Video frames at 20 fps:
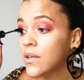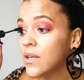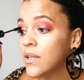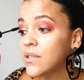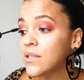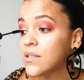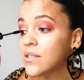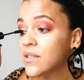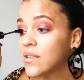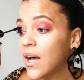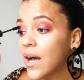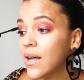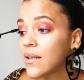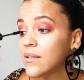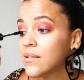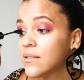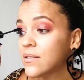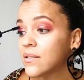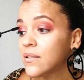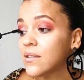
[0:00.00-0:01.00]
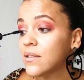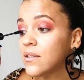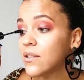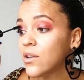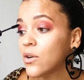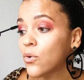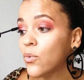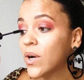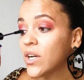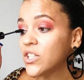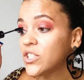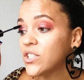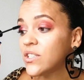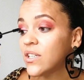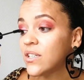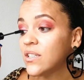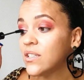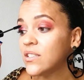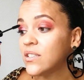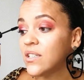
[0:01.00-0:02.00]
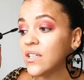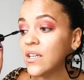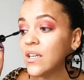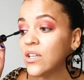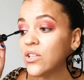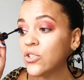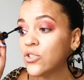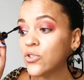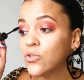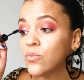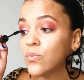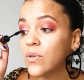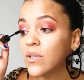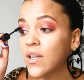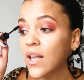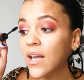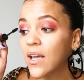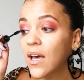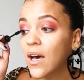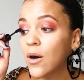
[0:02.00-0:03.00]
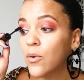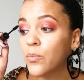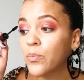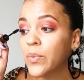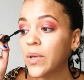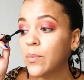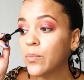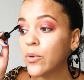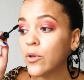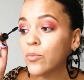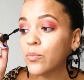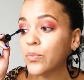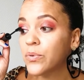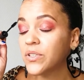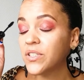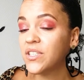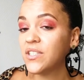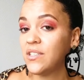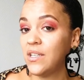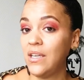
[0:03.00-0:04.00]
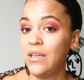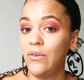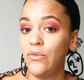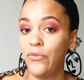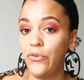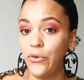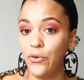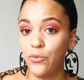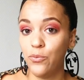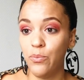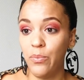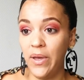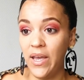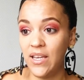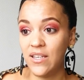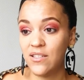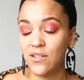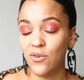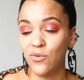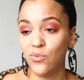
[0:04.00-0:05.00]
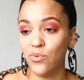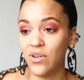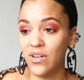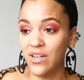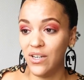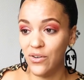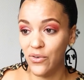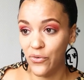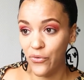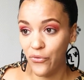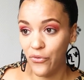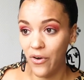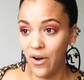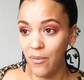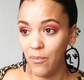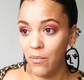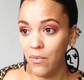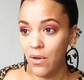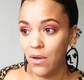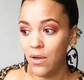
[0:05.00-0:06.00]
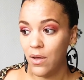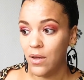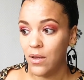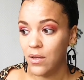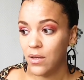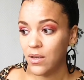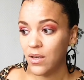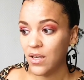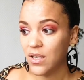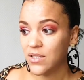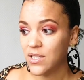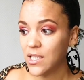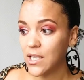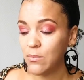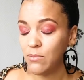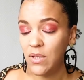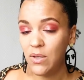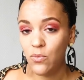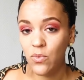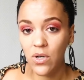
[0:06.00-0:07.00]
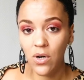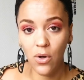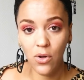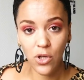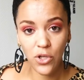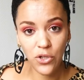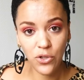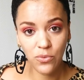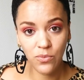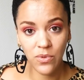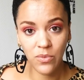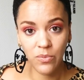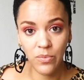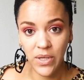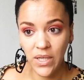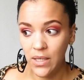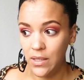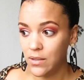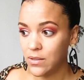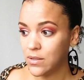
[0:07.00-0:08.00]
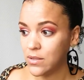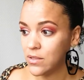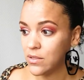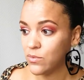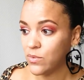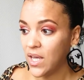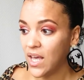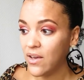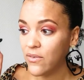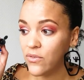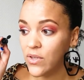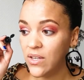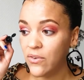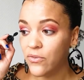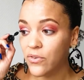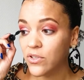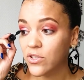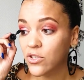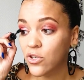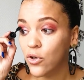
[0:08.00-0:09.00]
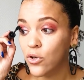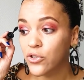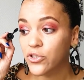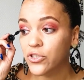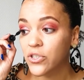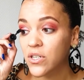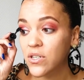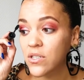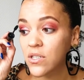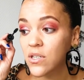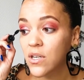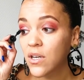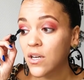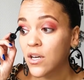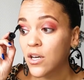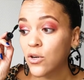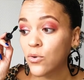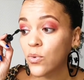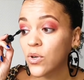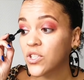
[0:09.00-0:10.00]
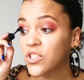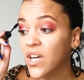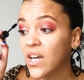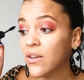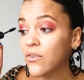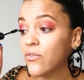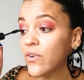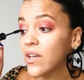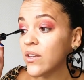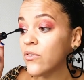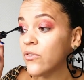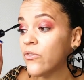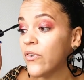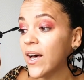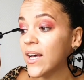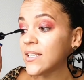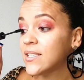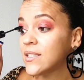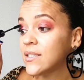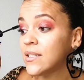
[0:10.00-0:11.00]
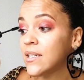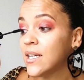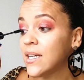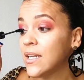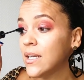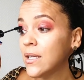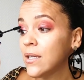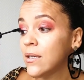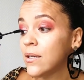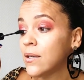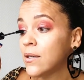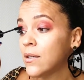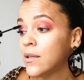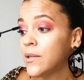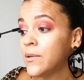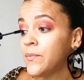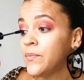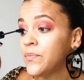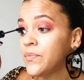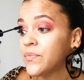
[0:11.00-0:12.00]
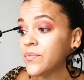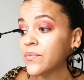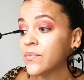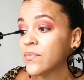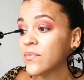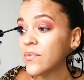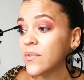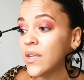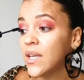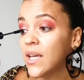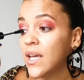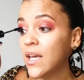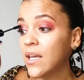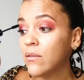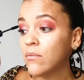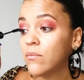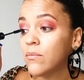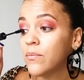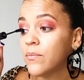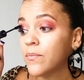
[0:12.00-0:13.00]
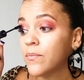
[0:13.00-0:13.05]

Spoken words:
it's not the question that is the issue, but like how people perceive you based on where you're from. Because like, I mean, we're all human beings. We have different cultures, which I find fascinating. And